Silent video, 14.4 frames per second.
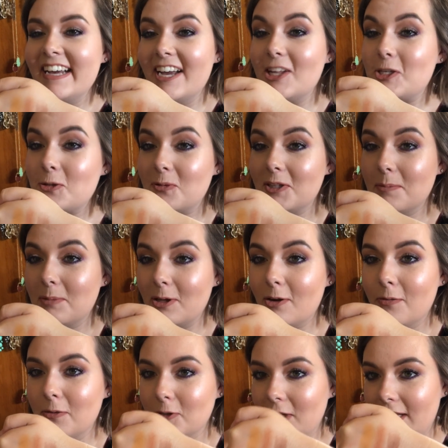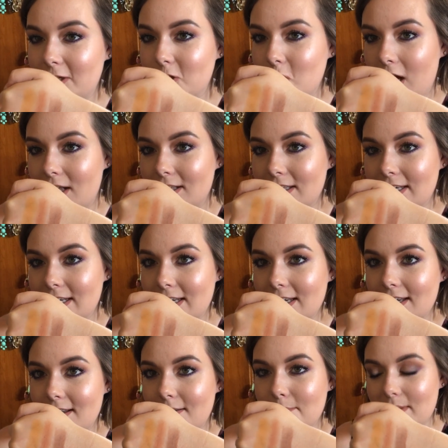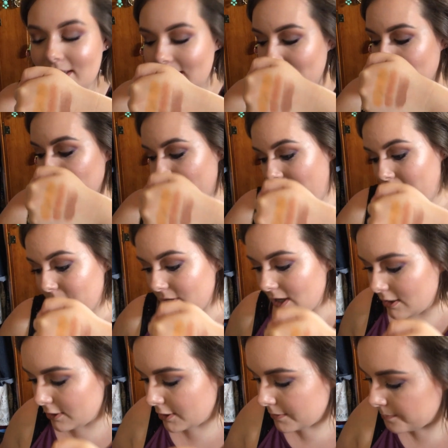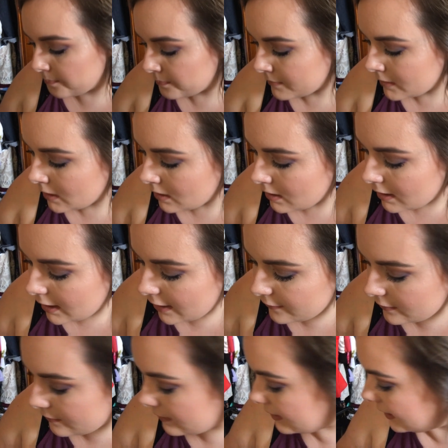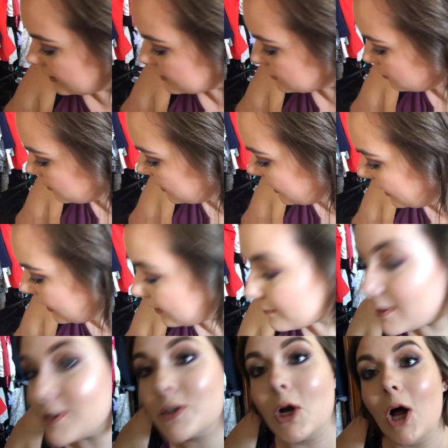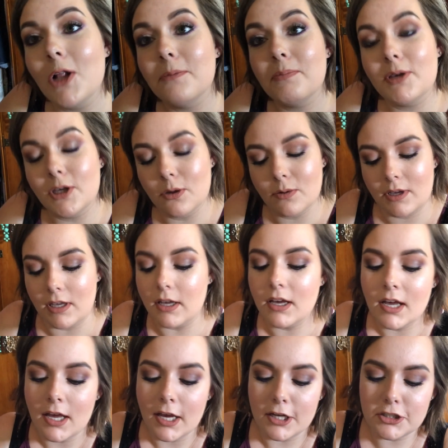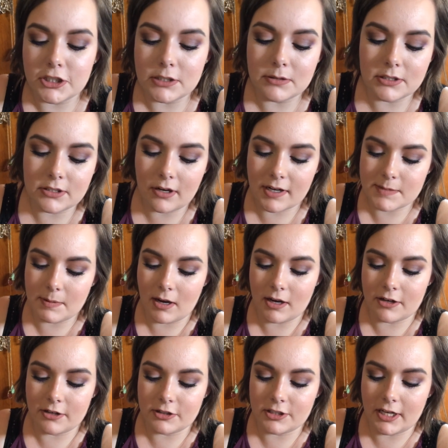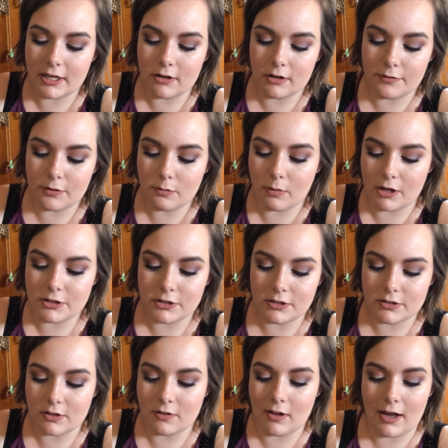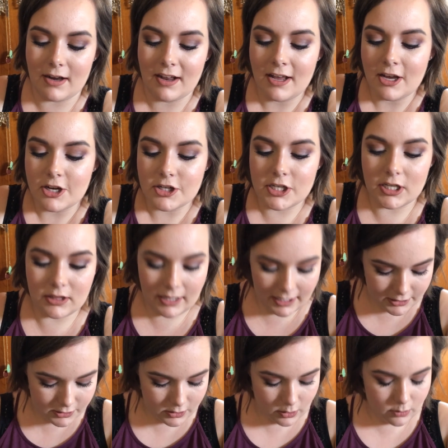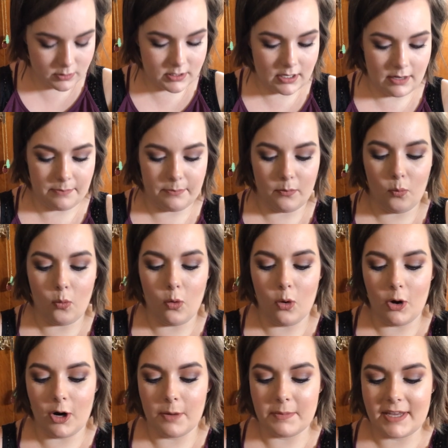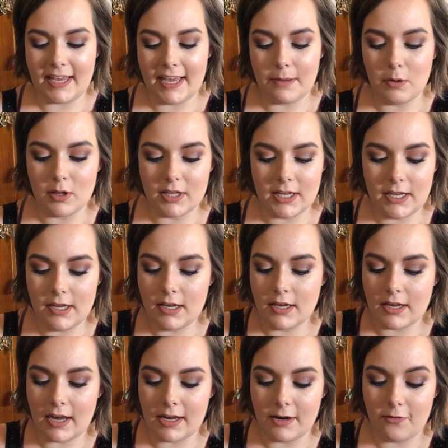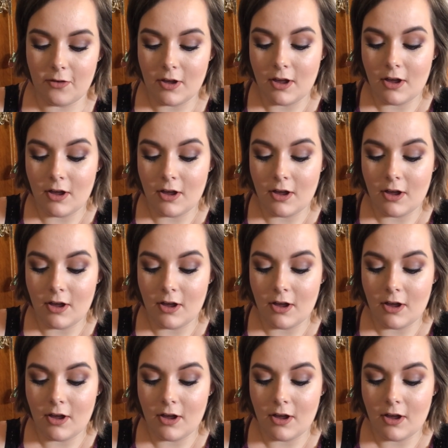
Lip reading: It's a really beautiful like chocolatey medium brown color. And then the next one we have is called Pukey. And she always talks about on her channel, if you watch hers a lot, she likes those warm, camel-y, kind of